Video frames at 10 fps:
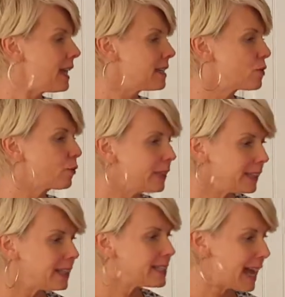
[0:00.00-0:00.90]
is
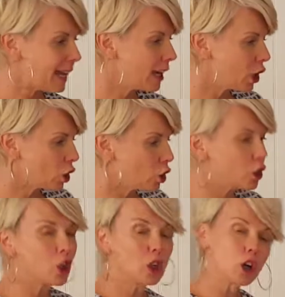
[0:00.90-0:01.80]
really taking a
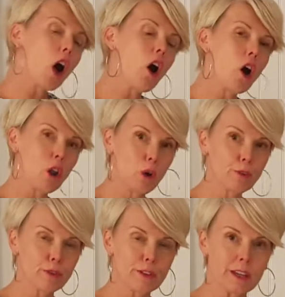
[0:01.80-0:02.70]
good look all
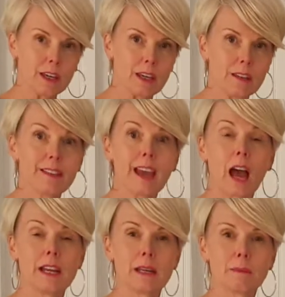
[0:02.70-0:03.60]
over the, the
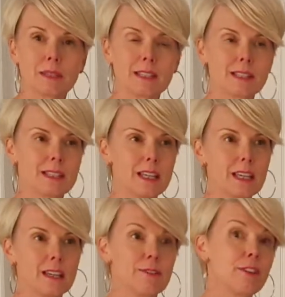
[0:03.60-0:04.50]
item to
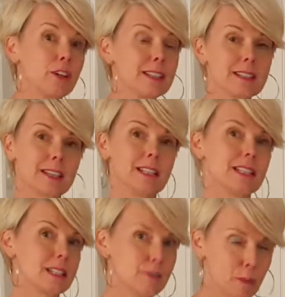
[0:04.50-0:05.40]
see if there is any
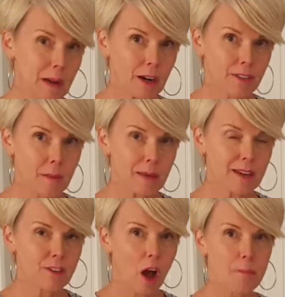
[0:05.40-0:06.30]
disrepair that may
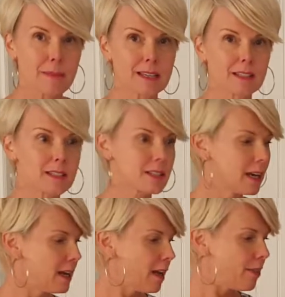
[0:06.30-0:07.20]
have got missed,
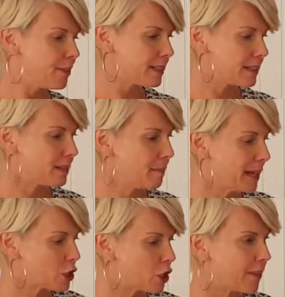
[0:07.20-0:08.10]
to
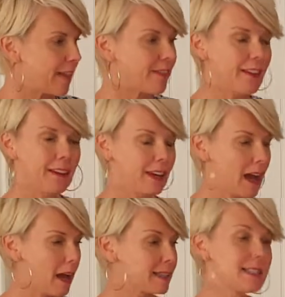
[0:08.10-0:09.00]
make sure that the
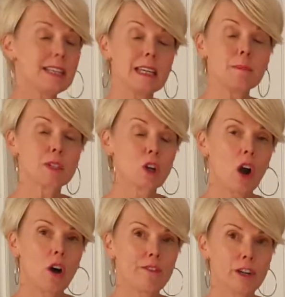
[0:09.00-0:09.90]
uh, seams are
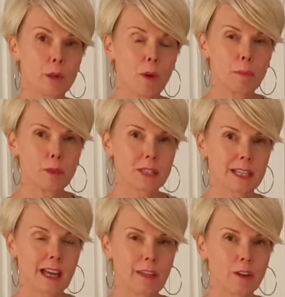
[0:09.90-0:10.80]
all very well put
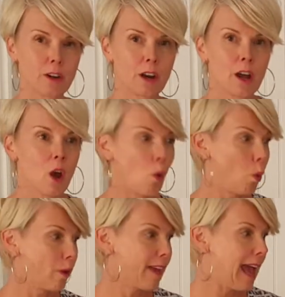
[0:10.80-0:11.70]
together or the